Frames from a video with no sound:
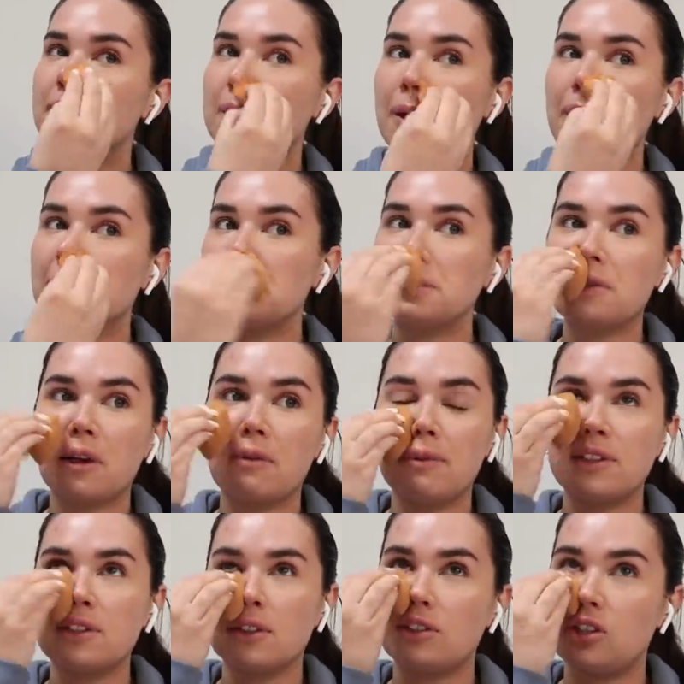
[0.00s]
so it's just come
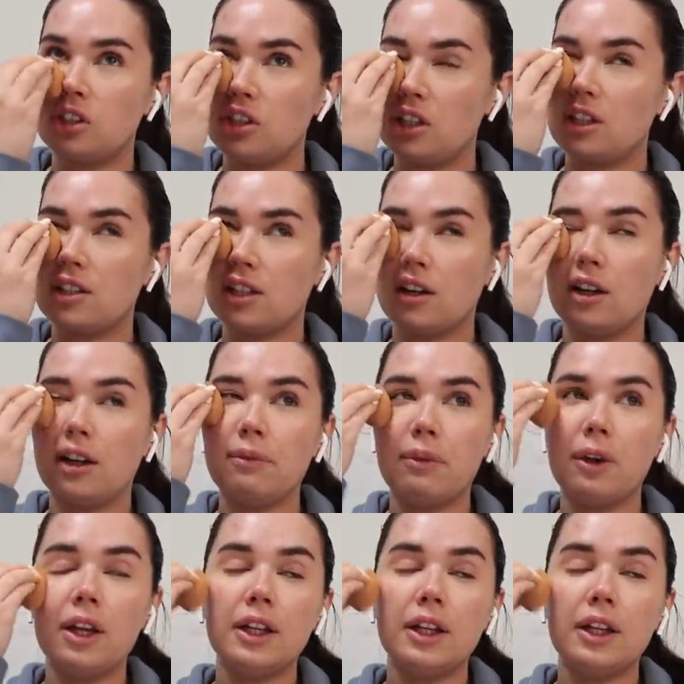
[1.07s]
at such a shit time.